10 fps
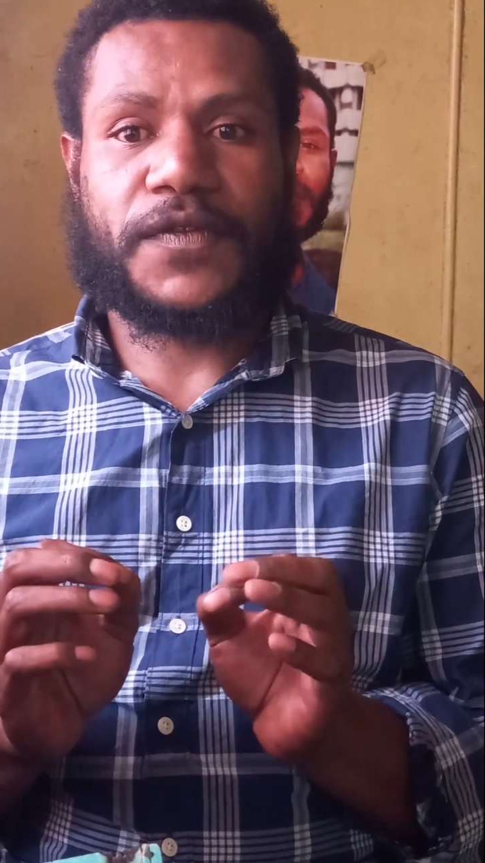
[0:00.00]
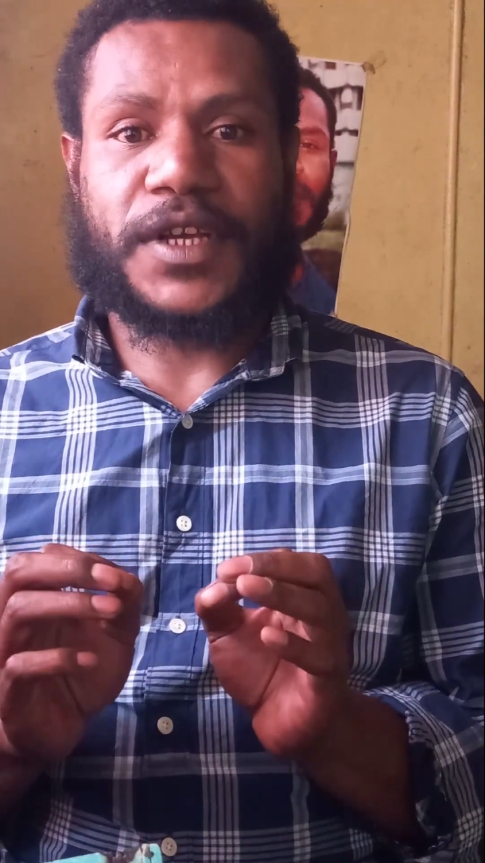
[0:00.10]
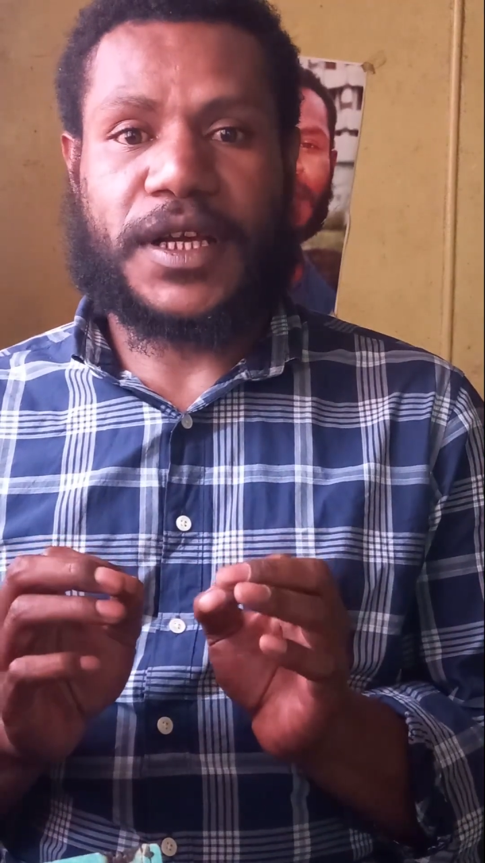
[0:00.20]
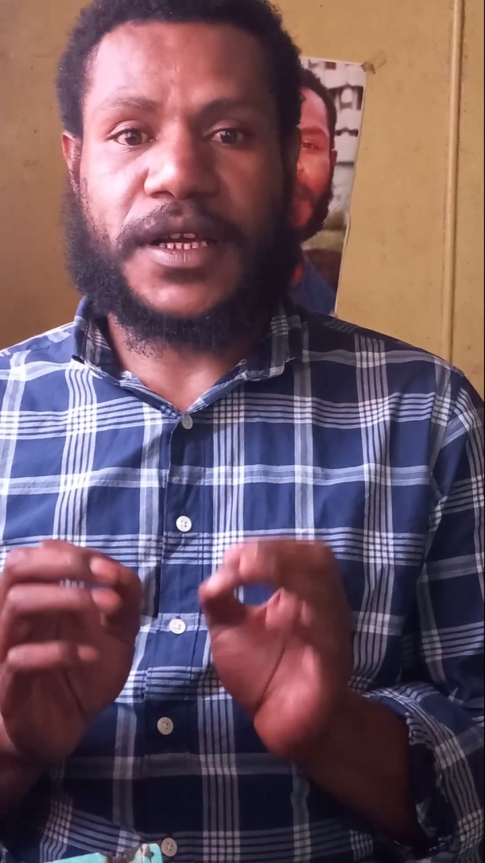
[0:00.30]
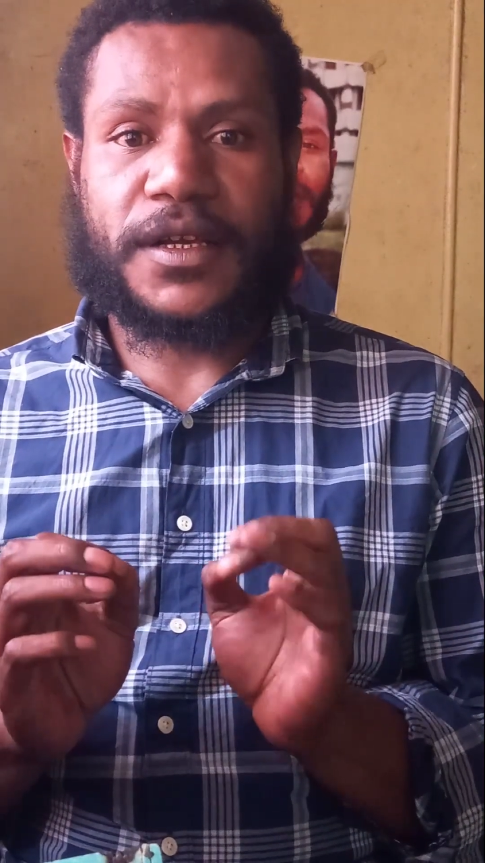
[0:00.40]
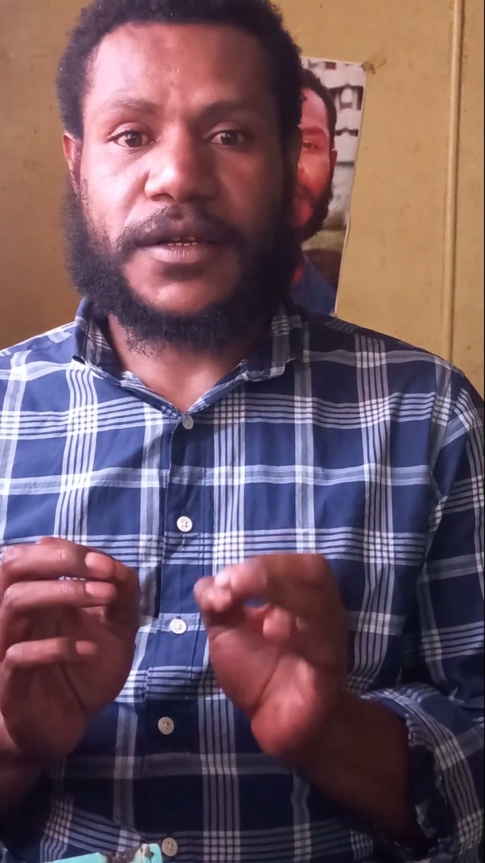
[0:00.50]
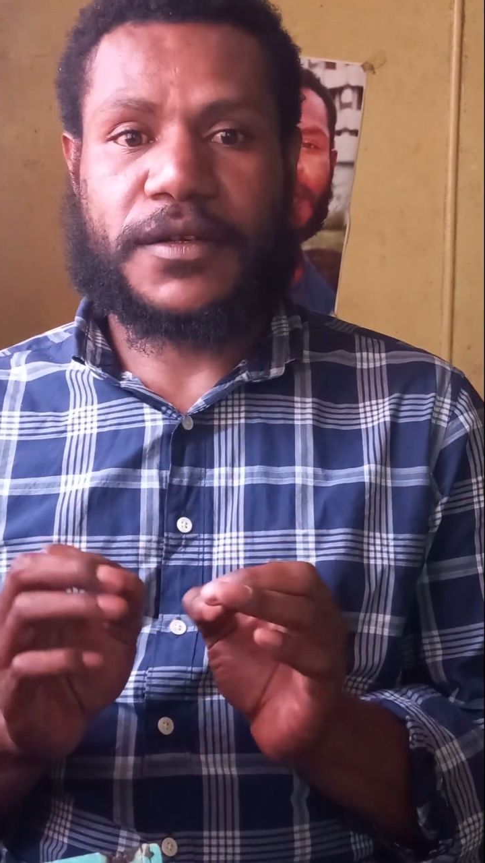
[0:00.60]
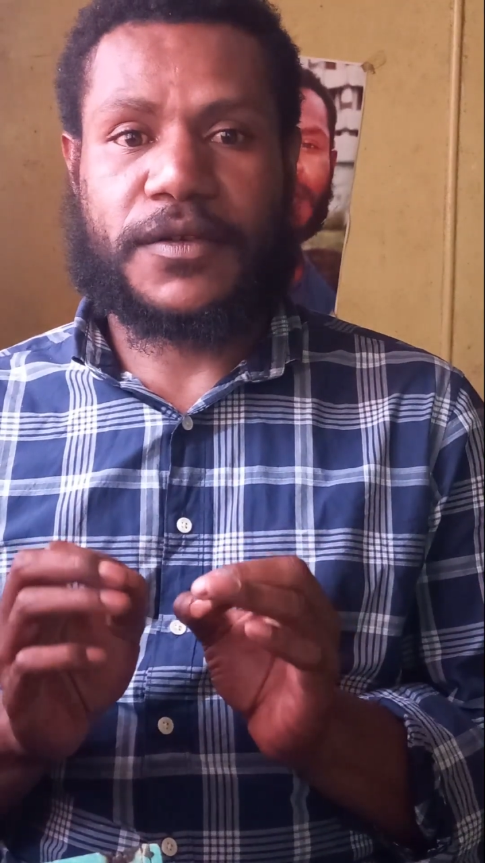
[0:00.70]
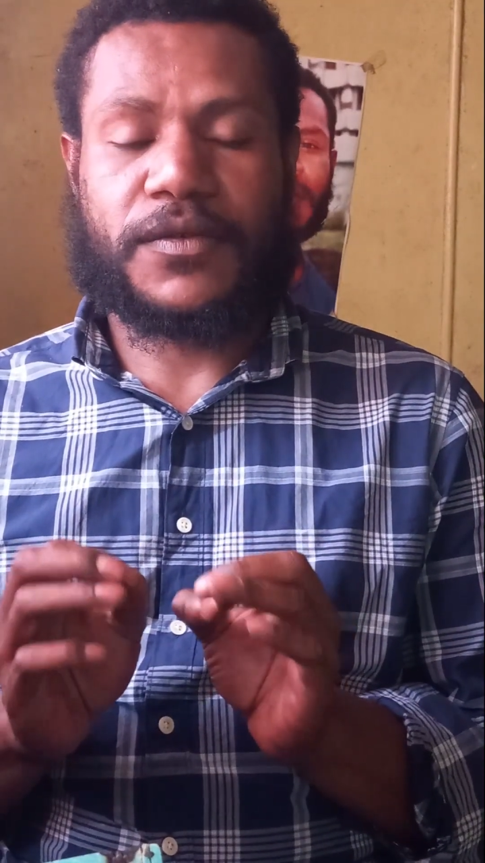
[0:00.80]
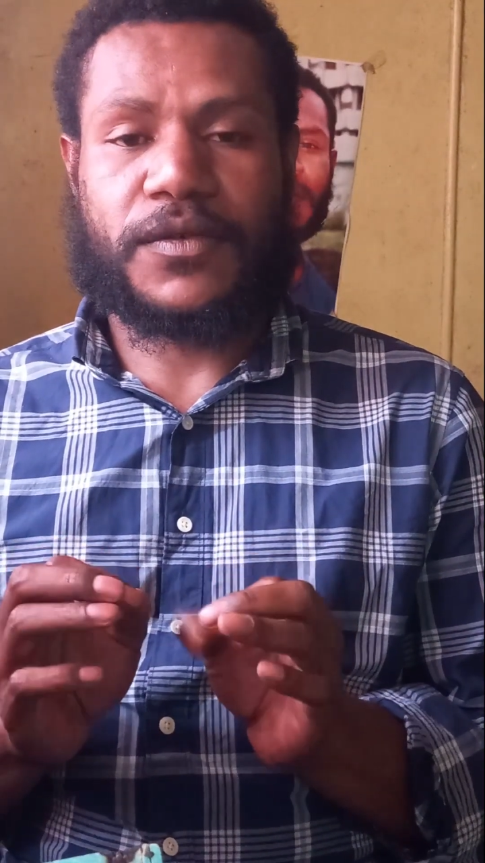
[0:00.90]

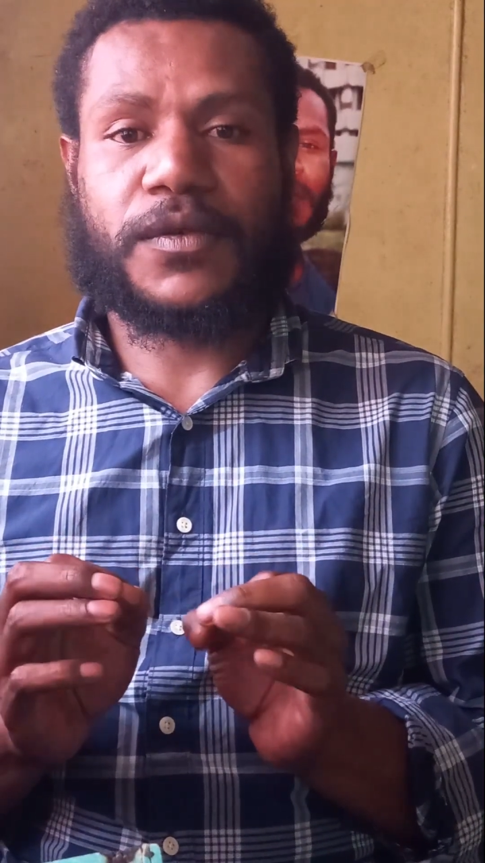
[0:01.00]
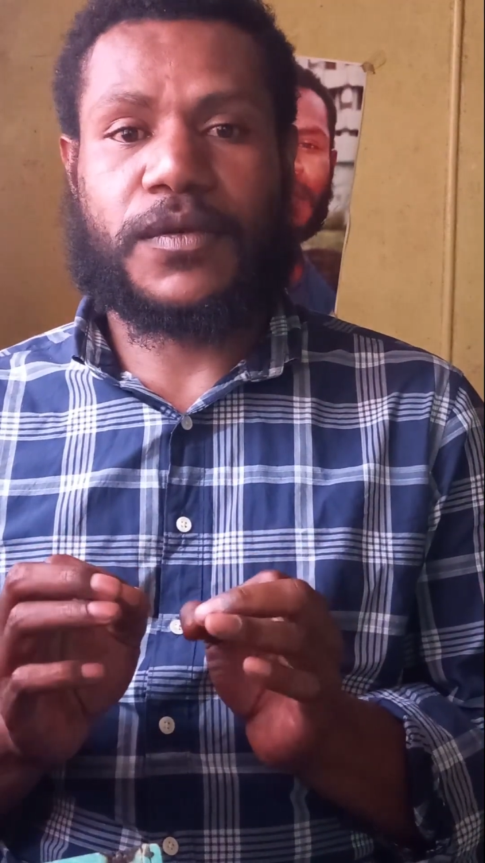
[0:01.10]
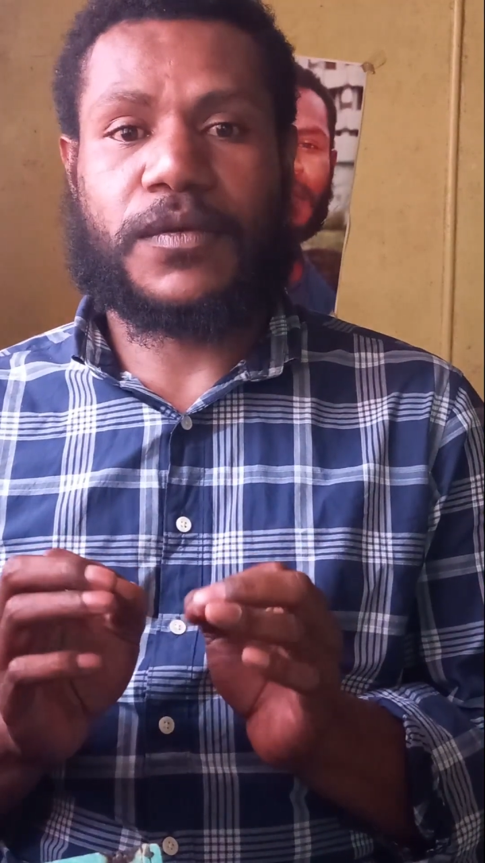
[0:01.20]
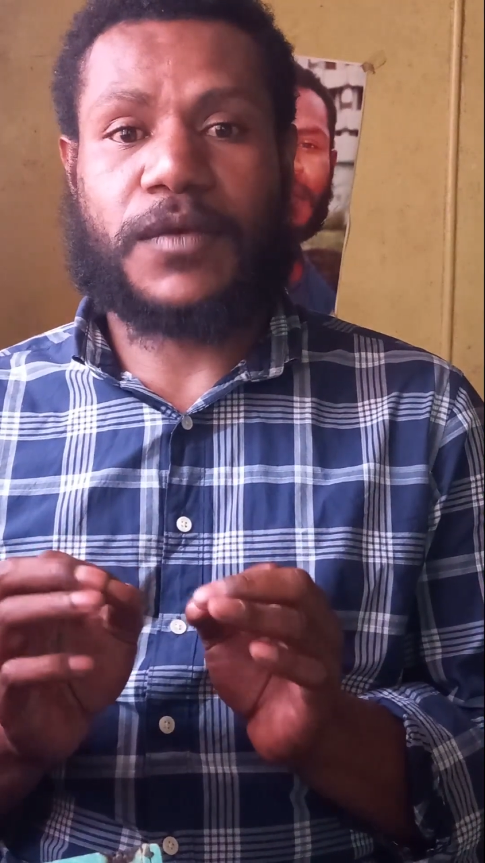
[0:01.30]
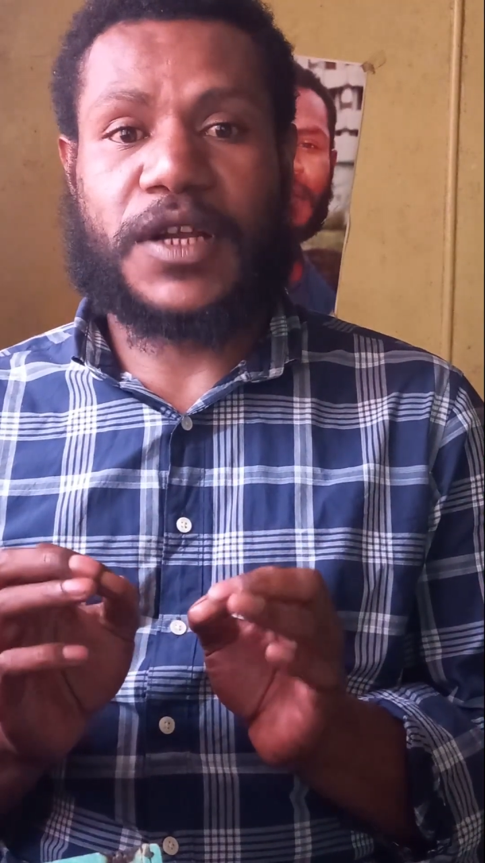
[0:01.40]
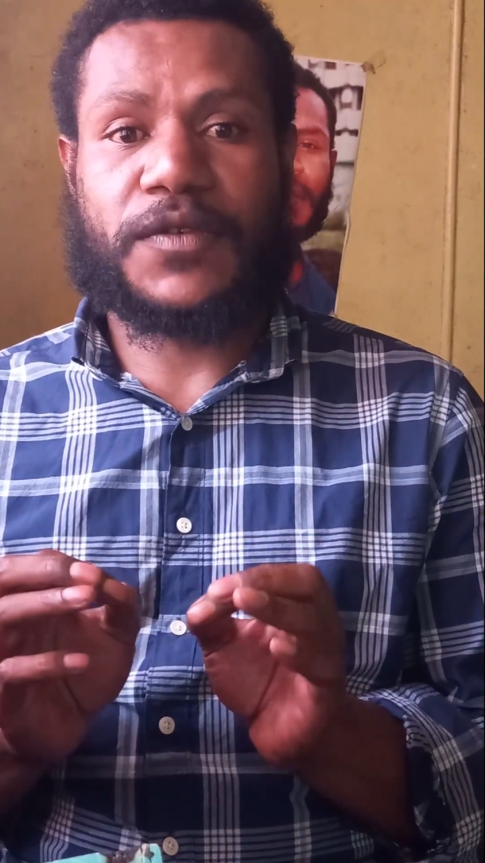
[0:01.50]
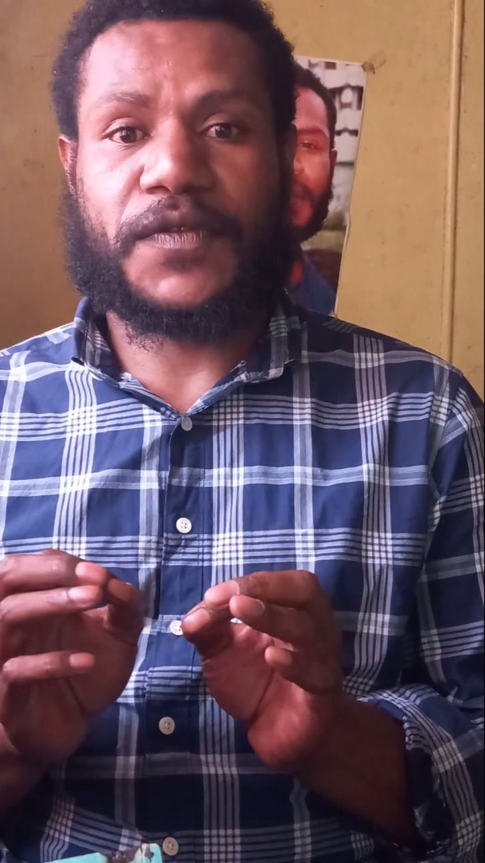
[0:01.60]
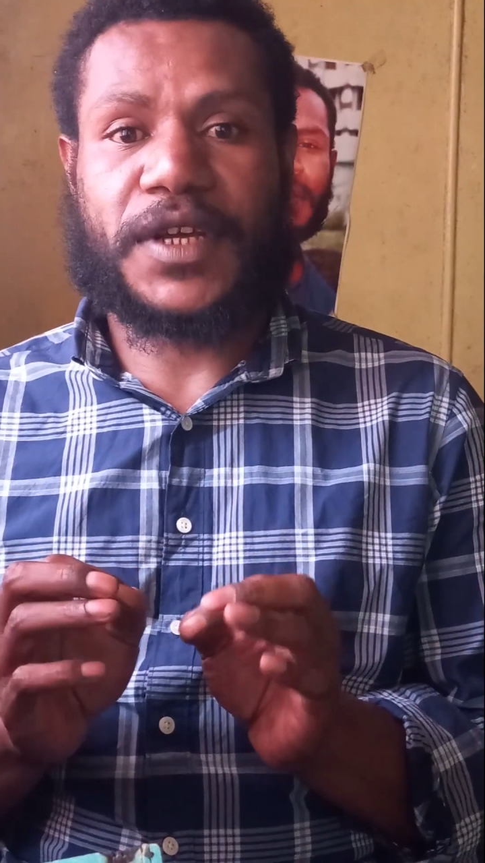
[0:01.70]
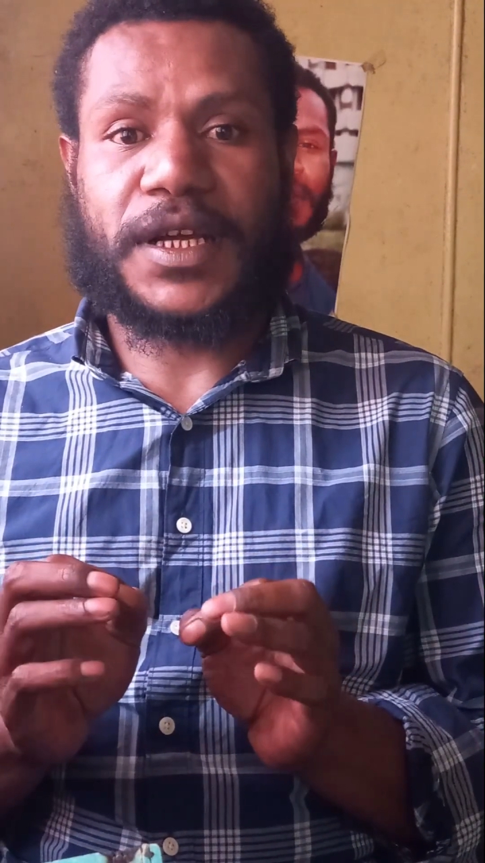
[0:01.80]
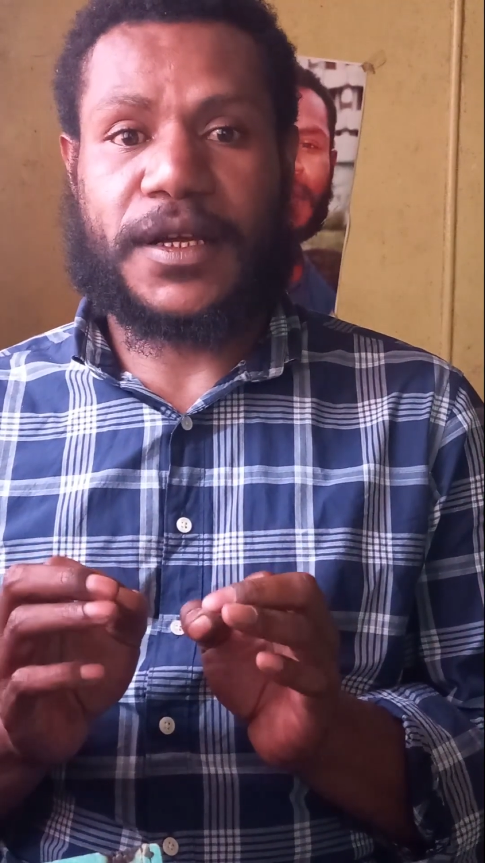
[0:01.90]

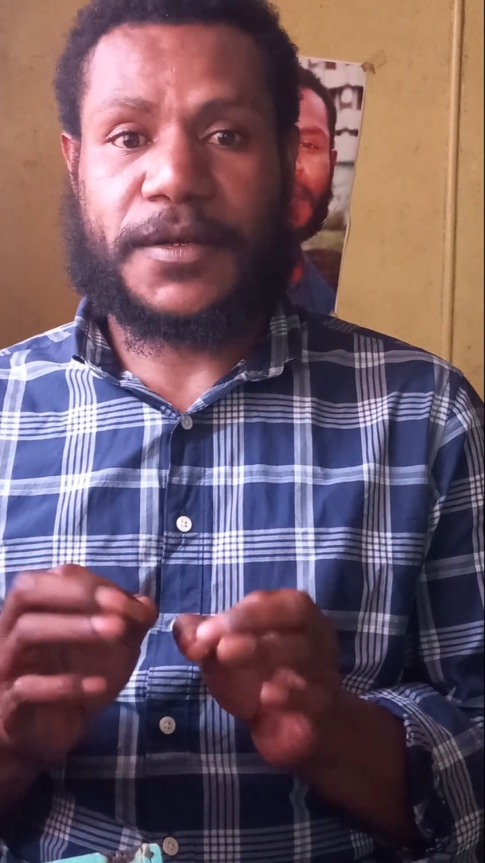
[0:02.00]
the